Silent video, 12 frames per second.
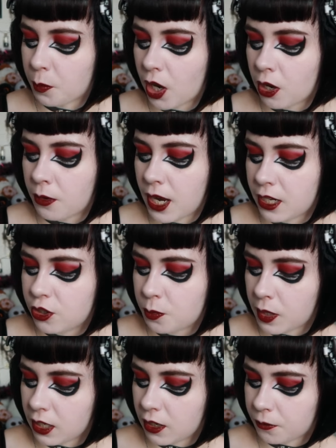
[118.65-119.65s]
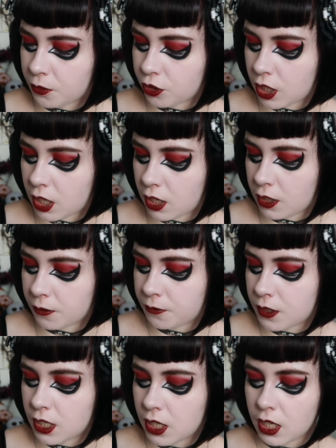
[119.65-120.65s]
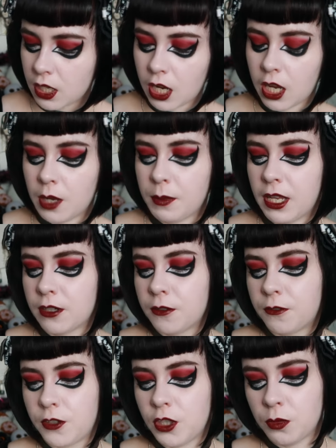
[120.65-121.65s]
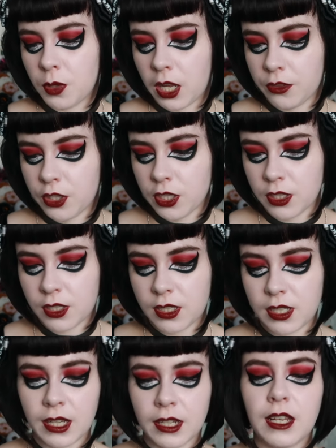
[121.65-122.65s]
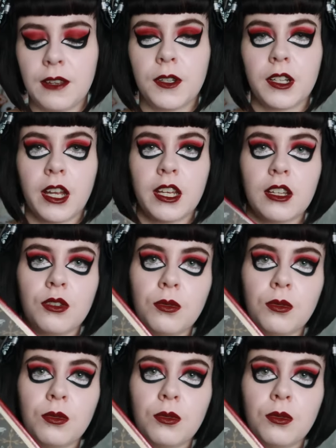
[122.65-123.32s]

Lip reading: Poe, H.P. Lovecraft, and a few others. And even like